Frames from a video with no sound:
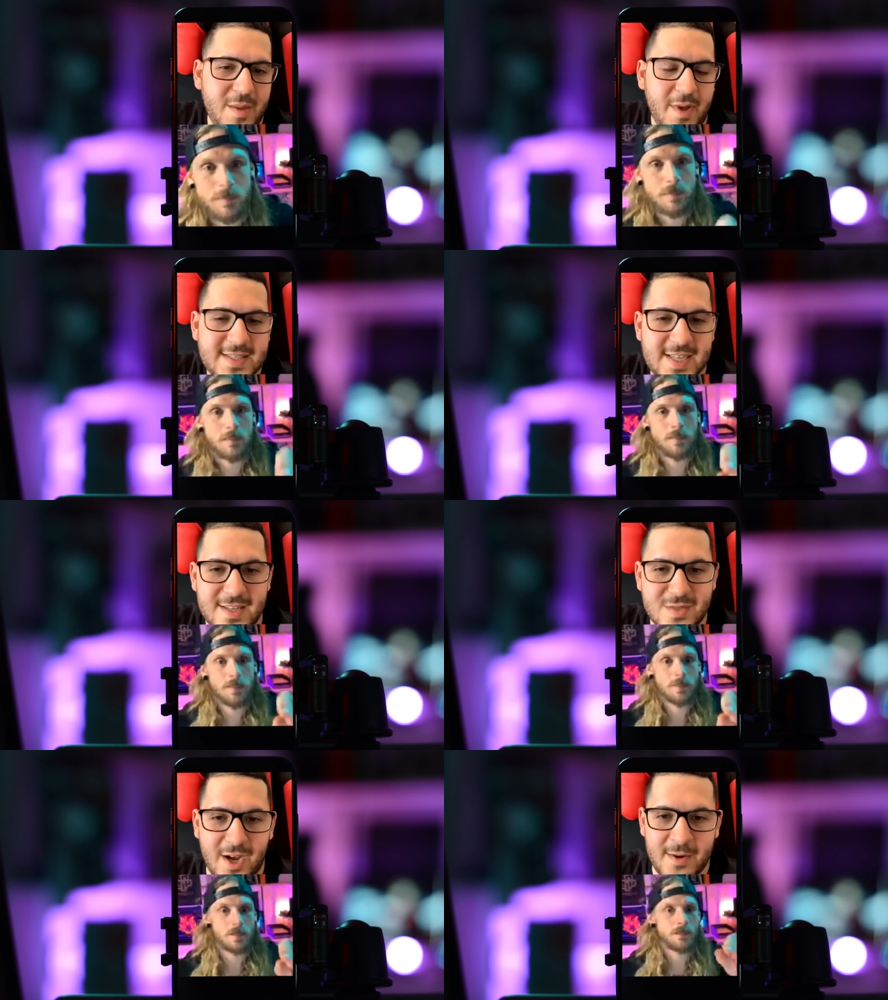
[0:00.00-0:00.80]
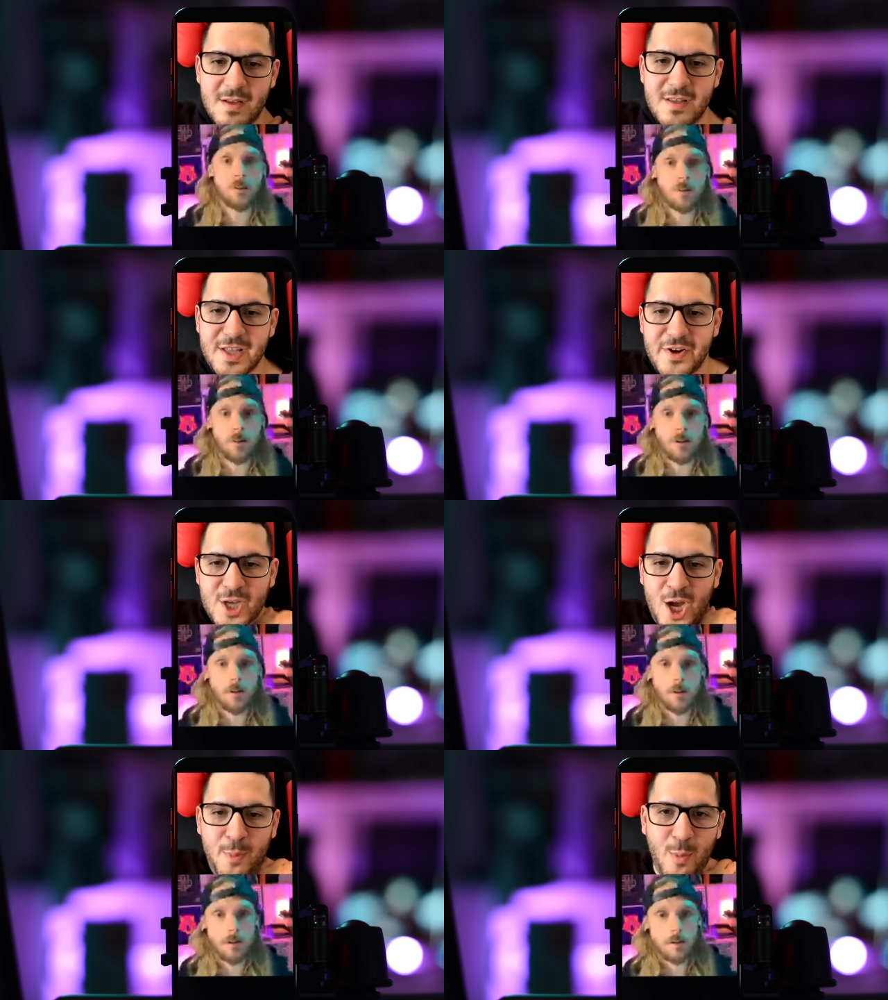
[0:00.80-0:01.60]
Speaker 1: makes sense, right? There's a
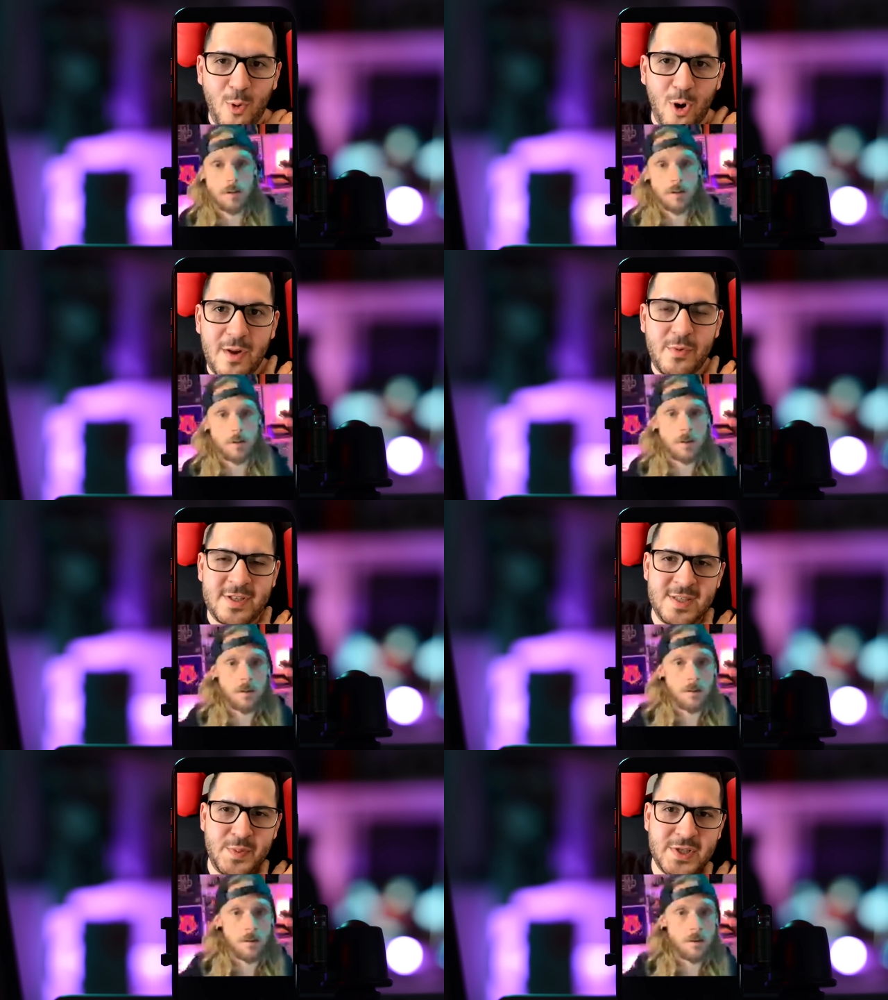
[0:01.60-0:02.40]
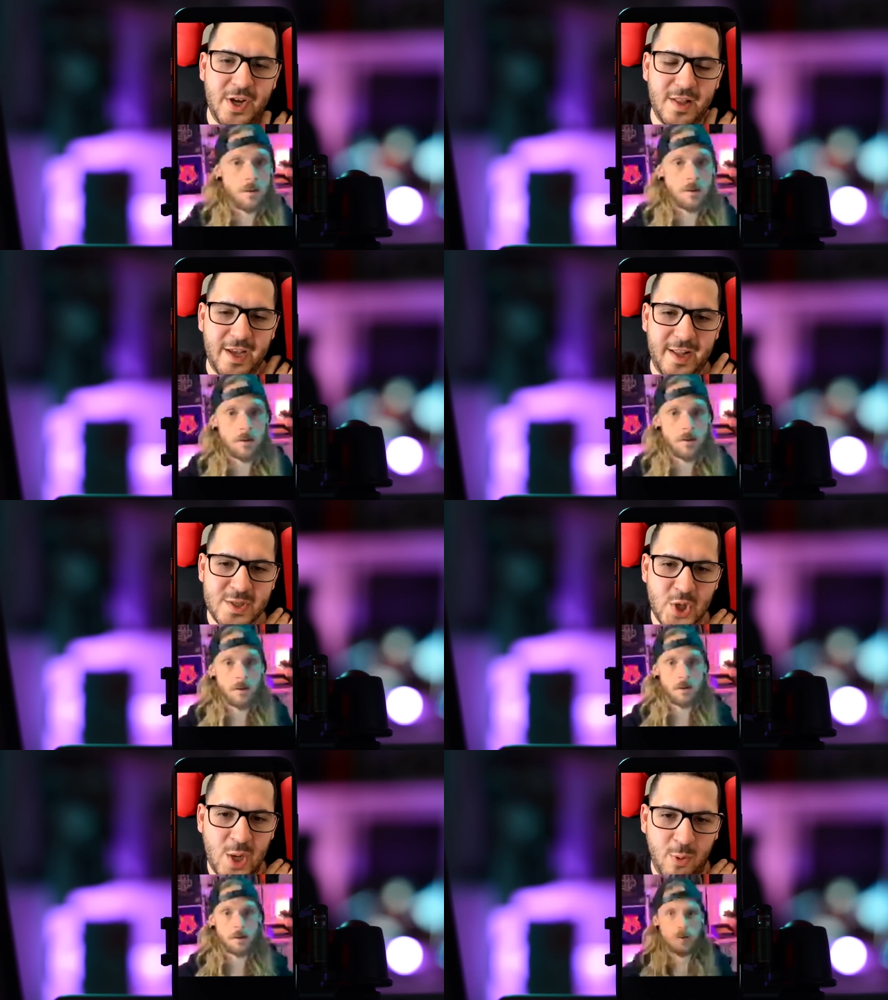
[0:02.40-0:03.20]
couple more since we saw it late. There's a
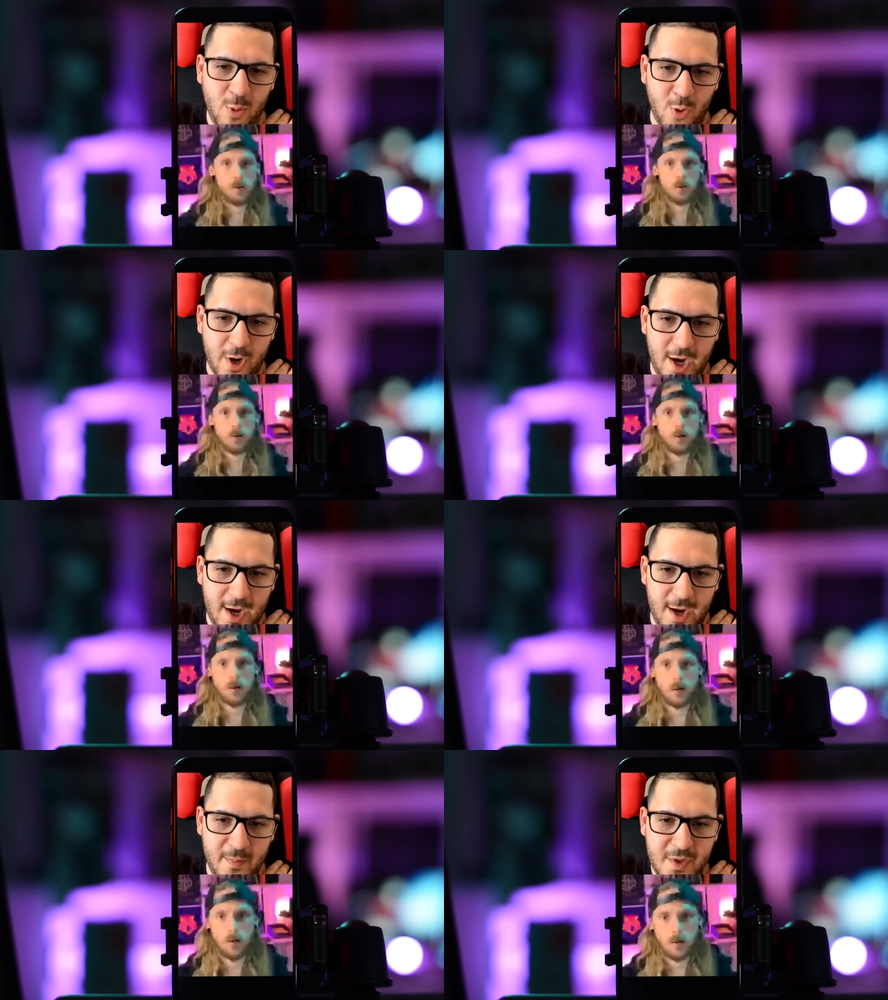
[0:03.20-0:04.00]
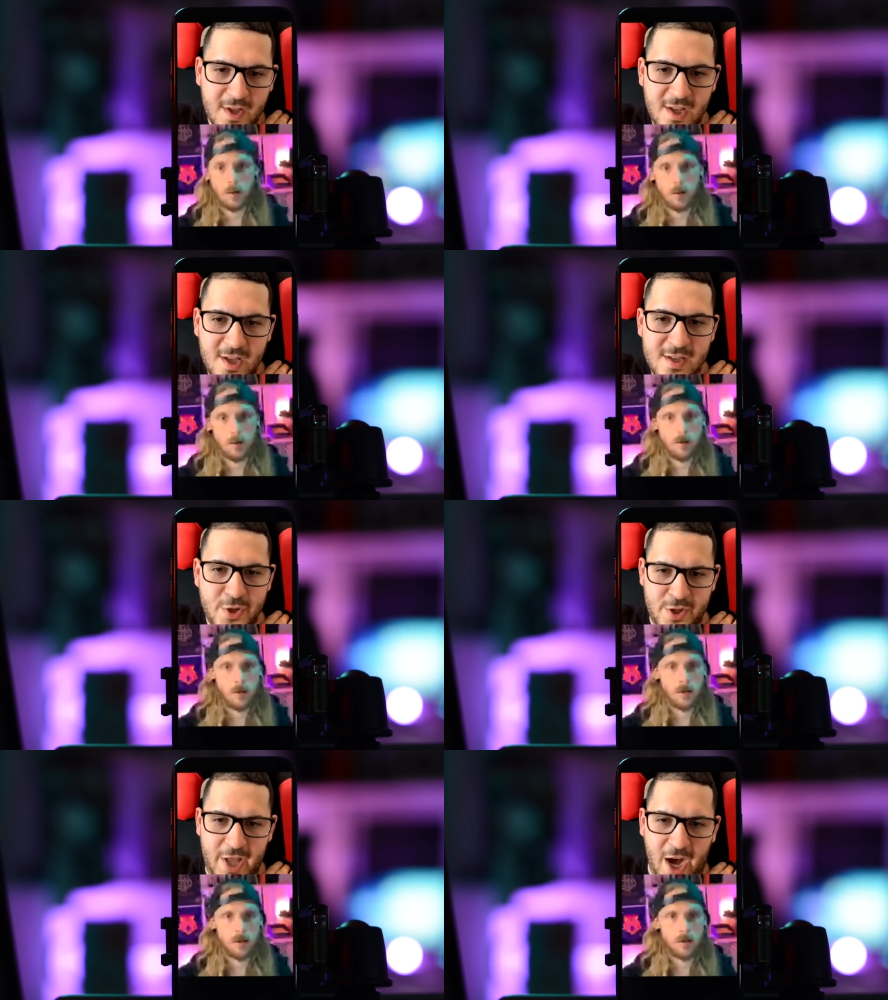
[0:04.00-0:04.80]
couple more. Um,
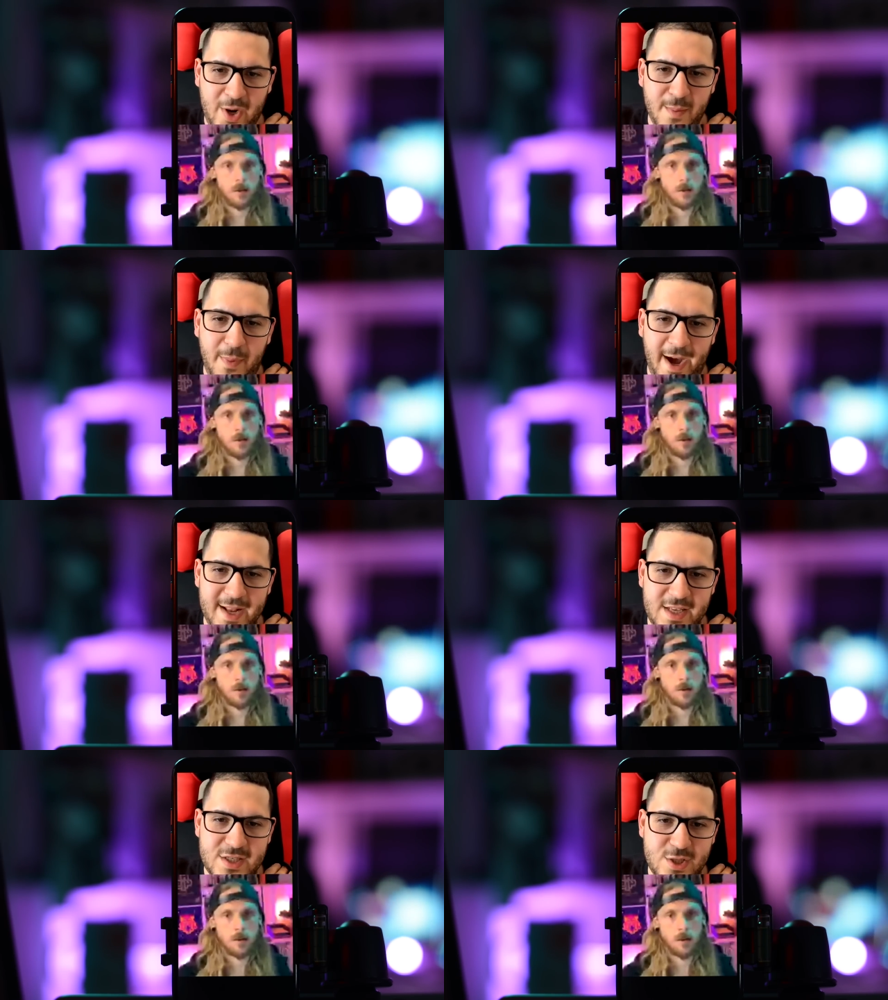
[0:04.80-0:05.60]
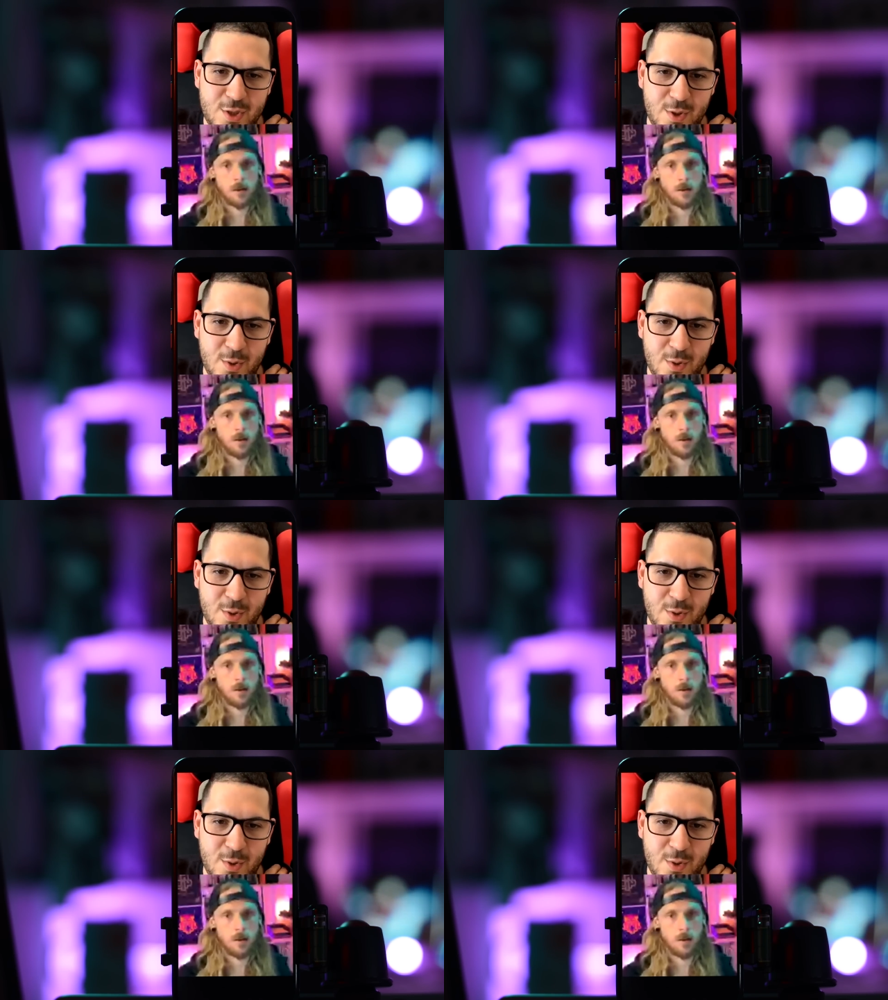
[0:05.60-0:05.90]
I'll combine these two.